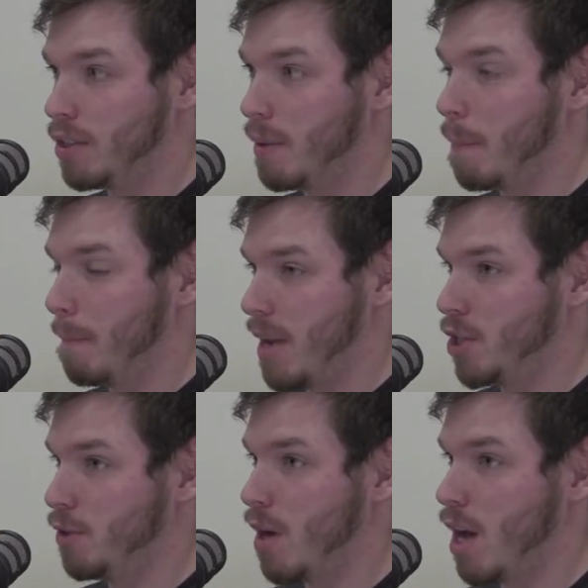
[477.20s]
is a
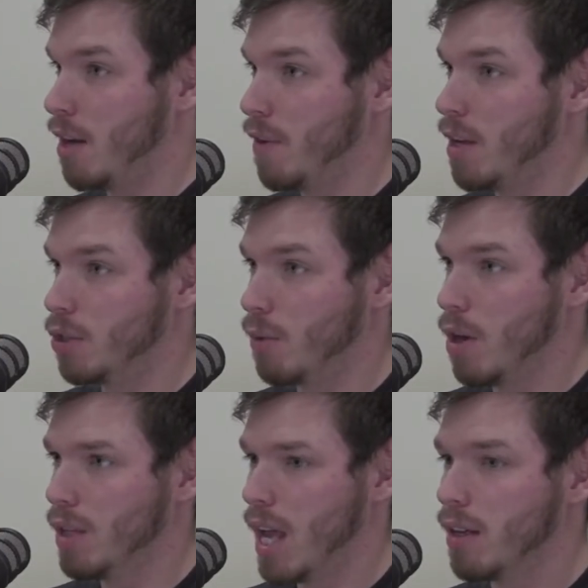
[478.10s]
massive part of it as
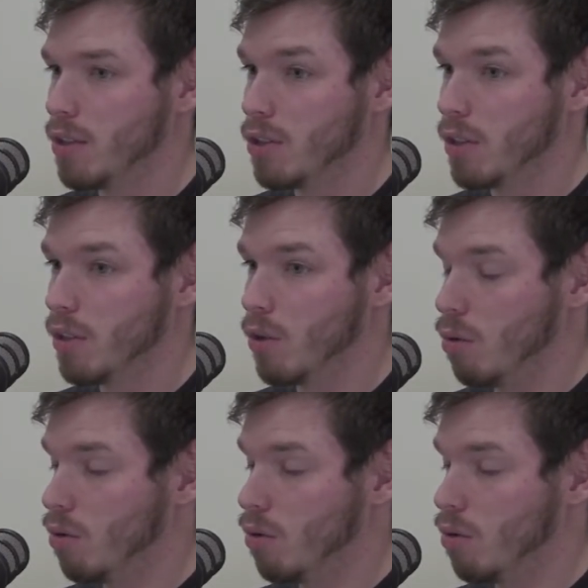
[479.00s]
well, and it's an